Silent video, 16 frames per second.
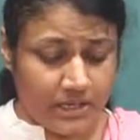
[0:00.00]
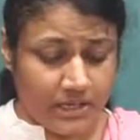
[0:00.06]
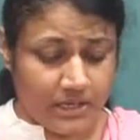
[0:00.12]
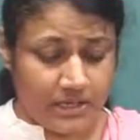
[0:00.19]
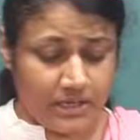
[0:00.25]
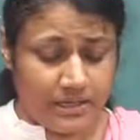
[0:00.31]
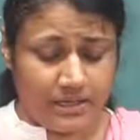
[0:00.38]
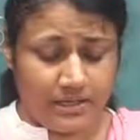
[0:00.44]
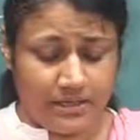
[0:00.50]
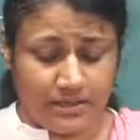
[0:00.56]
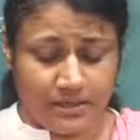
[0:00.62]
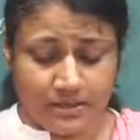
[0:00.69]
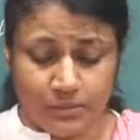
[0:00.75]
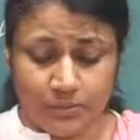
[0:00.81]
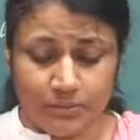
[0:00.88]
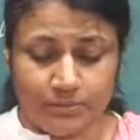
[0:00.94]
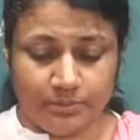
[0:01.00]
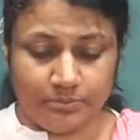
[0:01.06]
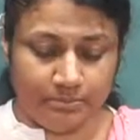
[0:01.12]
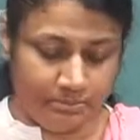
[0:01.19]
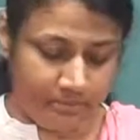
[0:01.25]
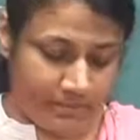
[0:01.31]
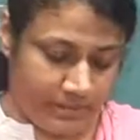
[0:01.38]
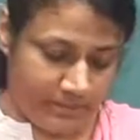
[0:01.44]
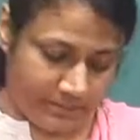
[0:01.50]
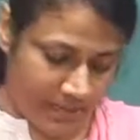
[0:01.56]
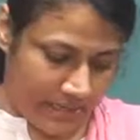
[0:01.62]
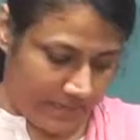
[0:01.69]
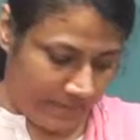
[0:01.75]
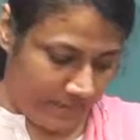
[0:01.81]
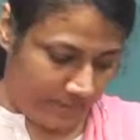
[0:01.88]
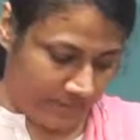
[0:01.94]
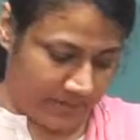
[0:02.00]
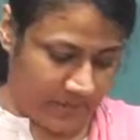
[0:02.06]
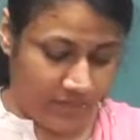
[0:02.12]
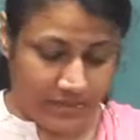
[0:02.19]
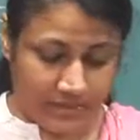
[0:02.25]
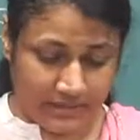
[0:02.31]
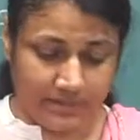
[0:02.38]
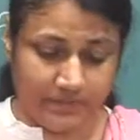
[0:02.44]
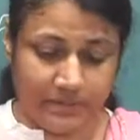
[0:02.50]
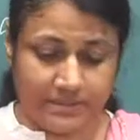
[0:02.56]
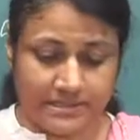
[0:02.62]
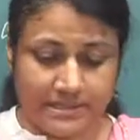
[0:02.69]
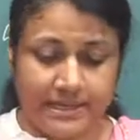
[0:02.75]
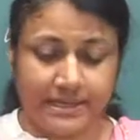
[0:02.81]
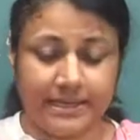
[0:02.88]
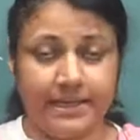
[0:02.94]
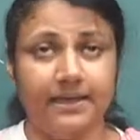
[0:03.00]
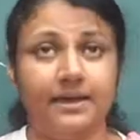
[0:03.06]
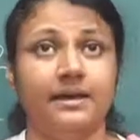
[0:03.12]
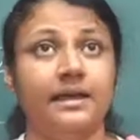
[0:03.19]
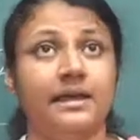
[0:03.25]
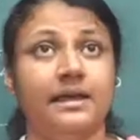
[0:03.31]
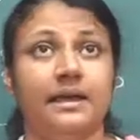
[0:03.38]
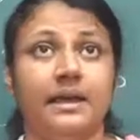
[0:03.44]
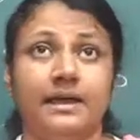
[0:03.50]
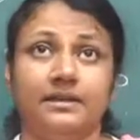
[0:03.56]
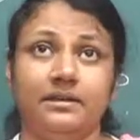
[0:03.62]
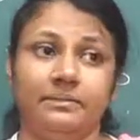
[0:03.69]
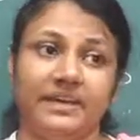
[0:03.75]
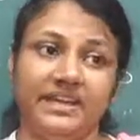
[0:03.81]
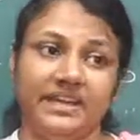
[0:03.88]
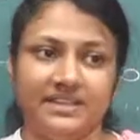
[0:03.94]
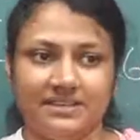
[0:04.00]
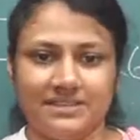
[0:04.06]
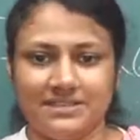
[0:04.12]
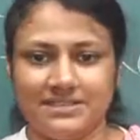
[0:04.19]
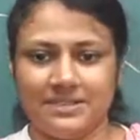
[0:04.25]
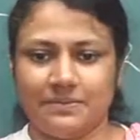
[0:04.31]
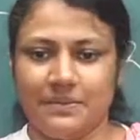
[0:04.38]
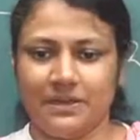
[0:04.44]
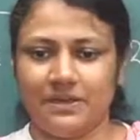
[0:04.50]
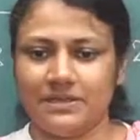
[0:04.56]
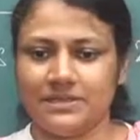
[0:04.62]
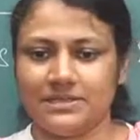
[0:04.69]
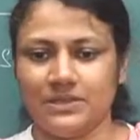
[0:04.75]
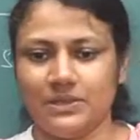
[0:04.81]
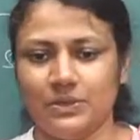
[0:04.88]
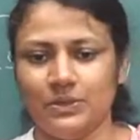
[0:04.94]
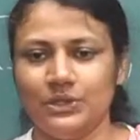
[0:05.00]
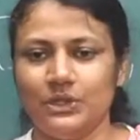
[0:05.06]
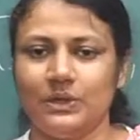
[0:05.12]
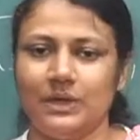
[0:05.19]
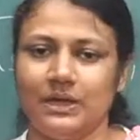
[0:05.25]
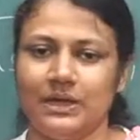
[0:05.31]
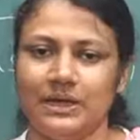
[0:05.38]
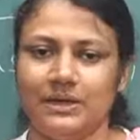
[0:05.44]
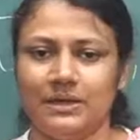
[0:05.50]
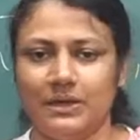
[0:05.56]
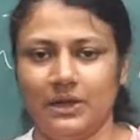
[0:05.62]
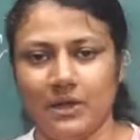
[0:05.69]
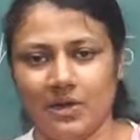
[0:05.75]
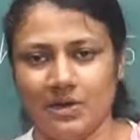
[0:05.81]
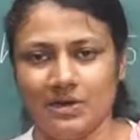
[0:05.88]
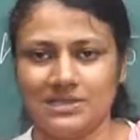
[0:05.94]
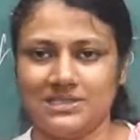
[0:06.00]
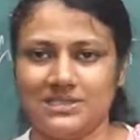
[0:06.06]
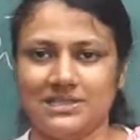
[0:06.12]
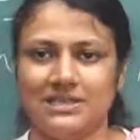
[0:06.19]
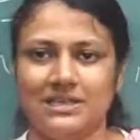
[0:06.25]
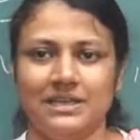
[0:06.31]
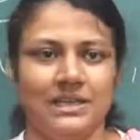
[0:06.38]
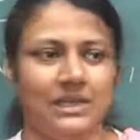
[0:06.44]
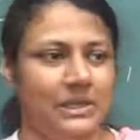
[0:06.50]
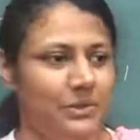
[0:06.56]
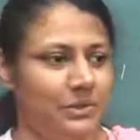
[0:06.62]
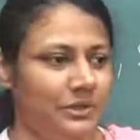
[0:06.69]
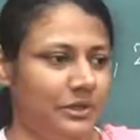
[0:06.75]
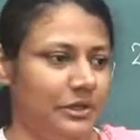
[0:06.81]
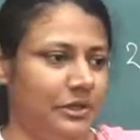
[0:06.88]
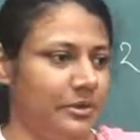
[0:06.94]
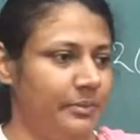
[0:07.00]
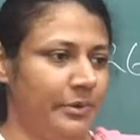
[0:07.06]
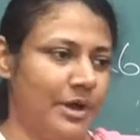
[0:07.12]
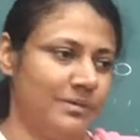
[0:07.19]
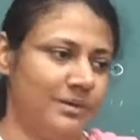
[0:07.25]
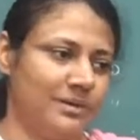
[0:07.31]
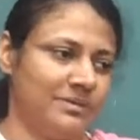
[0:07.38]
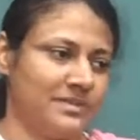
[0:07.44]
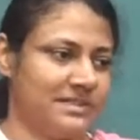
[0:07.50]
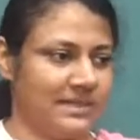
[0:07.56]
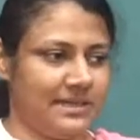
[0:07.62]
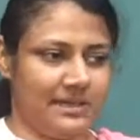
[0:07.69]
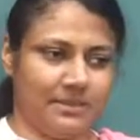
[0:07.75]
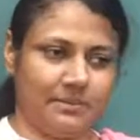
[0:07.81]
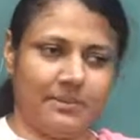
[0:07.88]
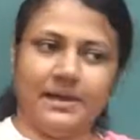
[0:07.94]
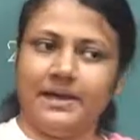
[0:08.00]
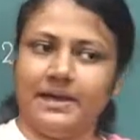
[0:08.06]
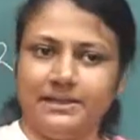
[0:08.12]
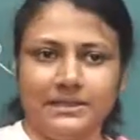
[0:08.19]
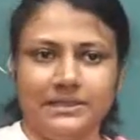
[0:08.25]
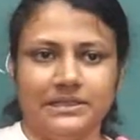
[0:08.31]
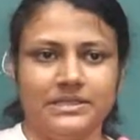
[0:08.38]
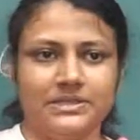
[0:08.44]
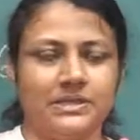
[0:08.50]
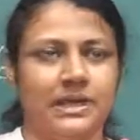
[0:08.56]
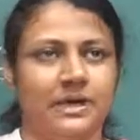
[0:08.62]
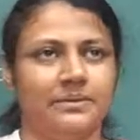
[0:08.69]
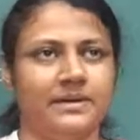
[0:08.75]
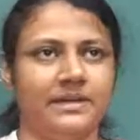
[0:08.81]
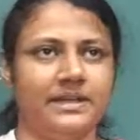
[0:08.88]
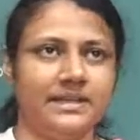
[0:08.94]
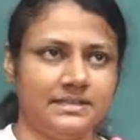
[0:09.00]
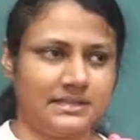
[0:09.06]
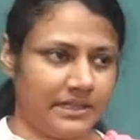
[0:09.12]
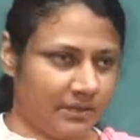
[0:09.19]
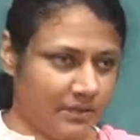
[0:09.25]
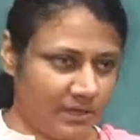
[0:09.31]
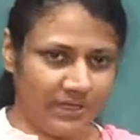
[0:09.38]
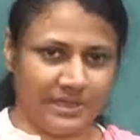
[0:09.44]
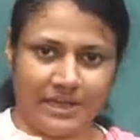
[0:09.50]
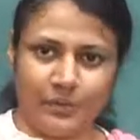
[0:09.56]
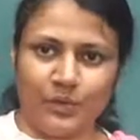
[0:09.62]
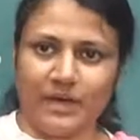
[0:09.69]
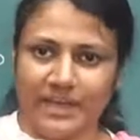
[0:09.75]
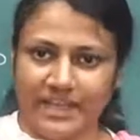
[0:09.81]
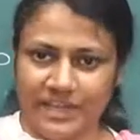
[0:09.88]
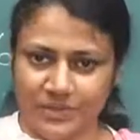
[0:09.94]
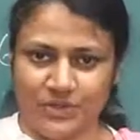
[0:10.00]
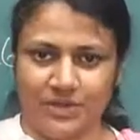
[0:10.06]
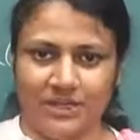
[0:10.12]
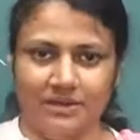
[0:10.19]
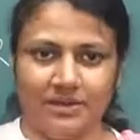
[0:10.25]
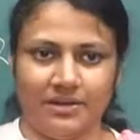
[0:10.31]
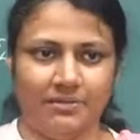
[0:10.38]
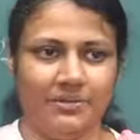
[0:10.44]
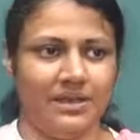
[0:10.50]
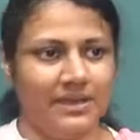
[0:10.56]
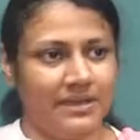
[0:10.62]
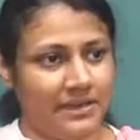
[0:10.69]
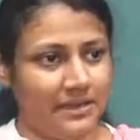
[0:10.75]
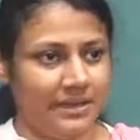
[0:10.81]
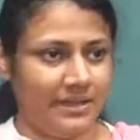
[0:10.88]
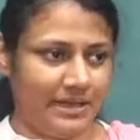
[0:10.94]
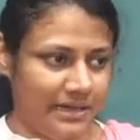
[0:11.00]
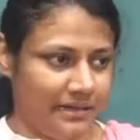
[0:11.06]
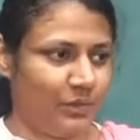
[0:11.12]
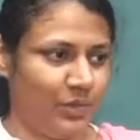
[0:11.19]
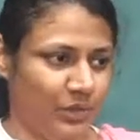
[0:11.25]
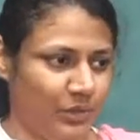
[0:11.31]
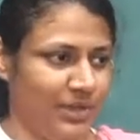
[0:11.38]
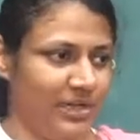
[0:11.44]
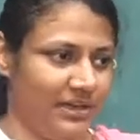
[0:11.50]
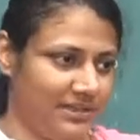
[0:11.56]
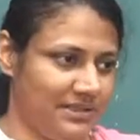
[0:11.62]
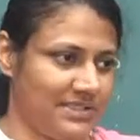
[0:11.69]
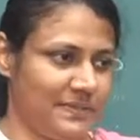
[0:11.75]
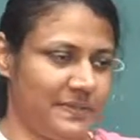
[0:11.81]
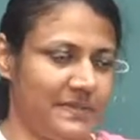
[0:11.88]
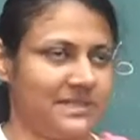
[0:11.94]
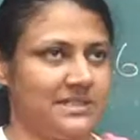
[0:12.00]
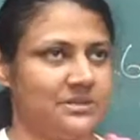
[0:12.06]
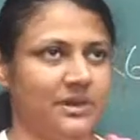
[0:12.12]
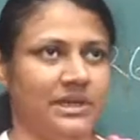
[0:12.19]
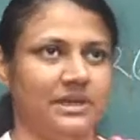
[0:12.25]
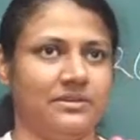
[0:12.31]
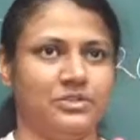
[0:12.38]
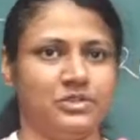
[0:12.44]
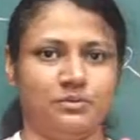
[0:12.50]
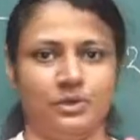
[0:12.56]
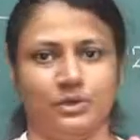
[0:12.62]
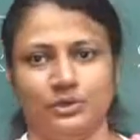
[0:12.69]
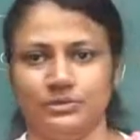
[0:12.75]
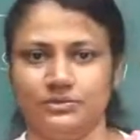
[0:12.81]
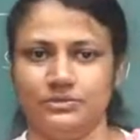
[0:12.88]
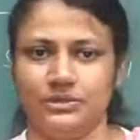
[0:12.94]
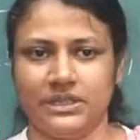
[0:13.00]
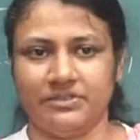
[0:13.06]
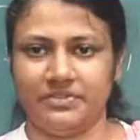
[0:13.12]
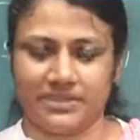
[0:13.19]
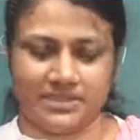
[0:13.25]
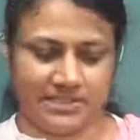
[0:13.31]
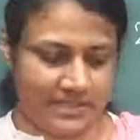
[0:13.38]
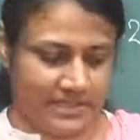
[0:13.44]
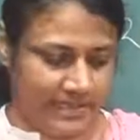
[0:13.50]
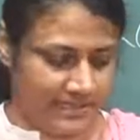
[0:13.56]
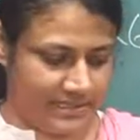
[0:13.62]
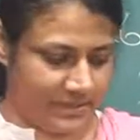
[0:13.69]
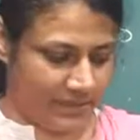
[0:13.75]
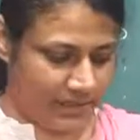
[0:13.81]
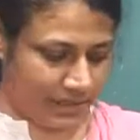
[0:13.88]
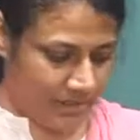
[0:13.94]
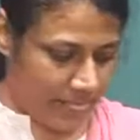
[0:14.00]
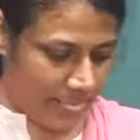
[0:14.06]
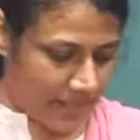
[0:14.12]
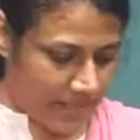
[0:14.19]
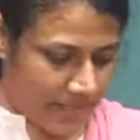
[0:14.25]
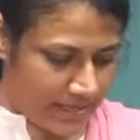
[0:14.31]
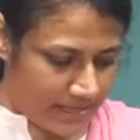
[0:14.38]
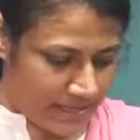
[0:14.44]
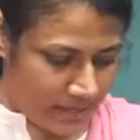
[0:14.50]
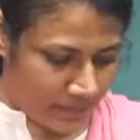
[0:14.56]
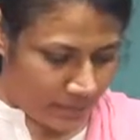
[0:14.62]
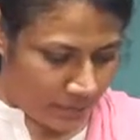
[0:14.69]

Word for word: Uh, whom uh, Agrippa. So Agrippa was like, yeah, Agrippa is interested because Yuduloka laws, uh, Yuduloka problems, eenaku baga telusu kabatti he's like, okay, I would like to hear him. I want to hear this person. Okay, tomorrow they fix a date. Okay, now